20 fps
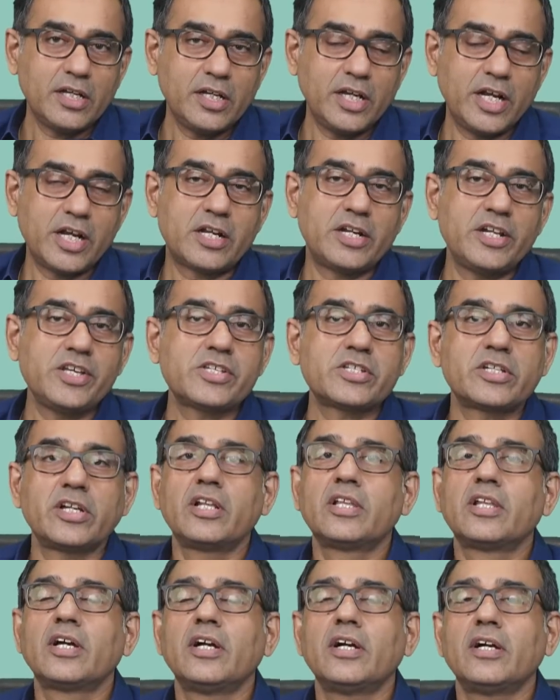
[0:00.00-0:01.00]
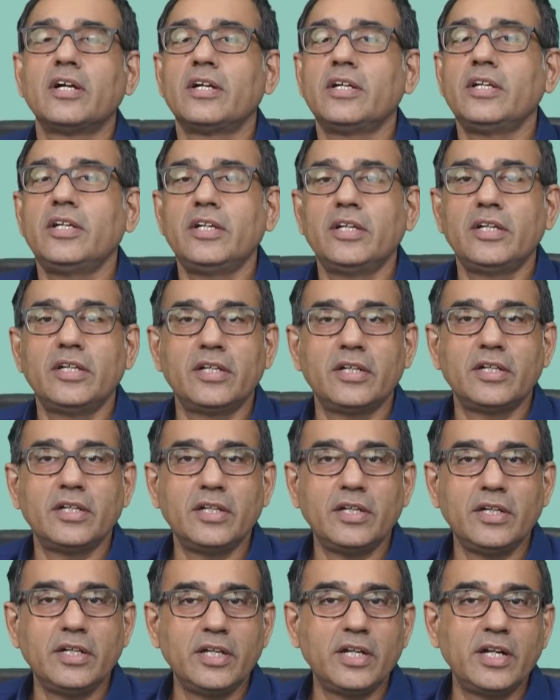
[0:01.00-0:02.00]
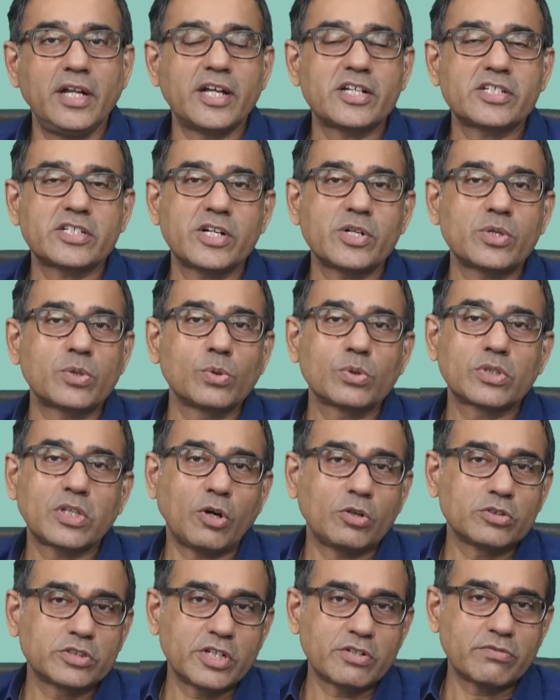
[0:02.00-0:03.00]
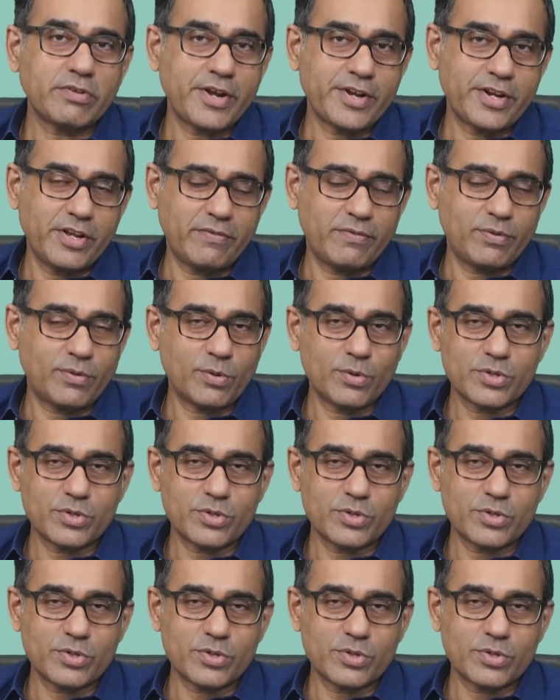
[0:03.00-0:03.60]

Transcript: at least till the election 2024.